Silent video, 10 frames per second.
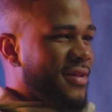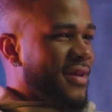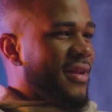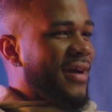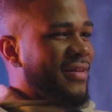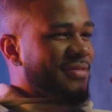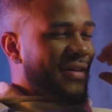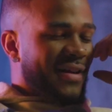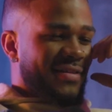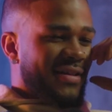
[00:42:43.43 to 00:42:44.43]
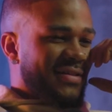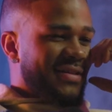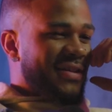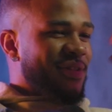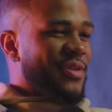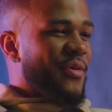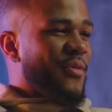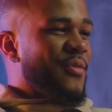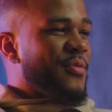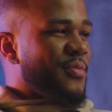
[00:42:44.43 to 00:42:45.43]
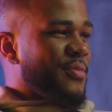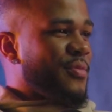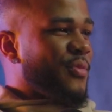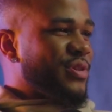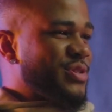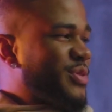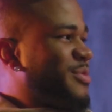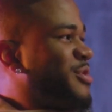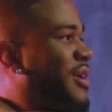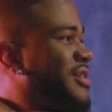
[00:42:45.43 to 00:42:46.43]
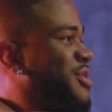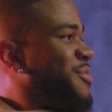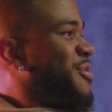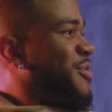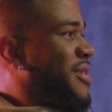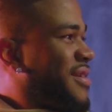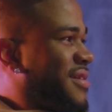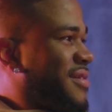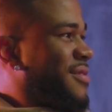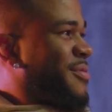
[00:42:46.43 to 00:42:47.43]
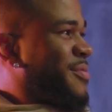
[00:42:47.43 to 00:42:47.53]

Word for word: and I, I, like, didn't know what scripture I should be reading,